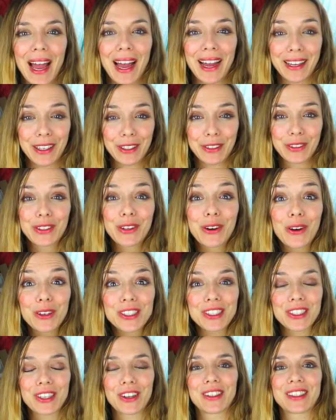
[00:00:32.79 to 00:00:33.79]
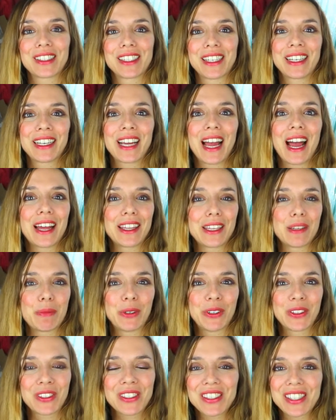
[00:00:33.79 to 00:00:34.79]
I adore sculpting
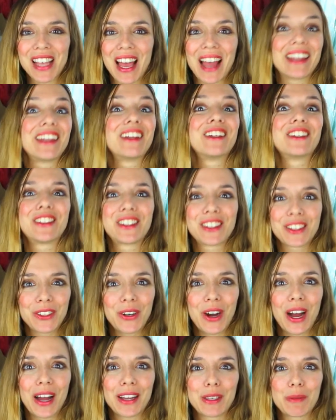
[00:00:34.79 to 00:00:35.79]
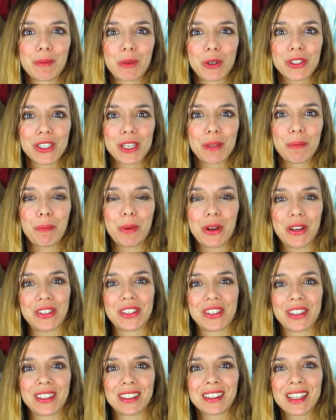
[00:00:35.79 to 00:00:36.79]
animals, I adore animals in
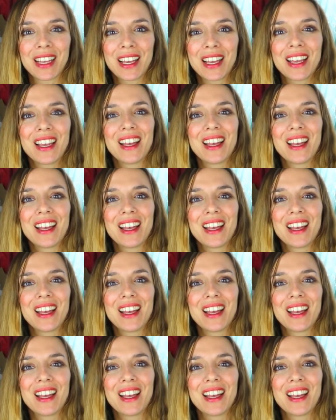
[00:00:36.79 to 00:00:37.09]
person,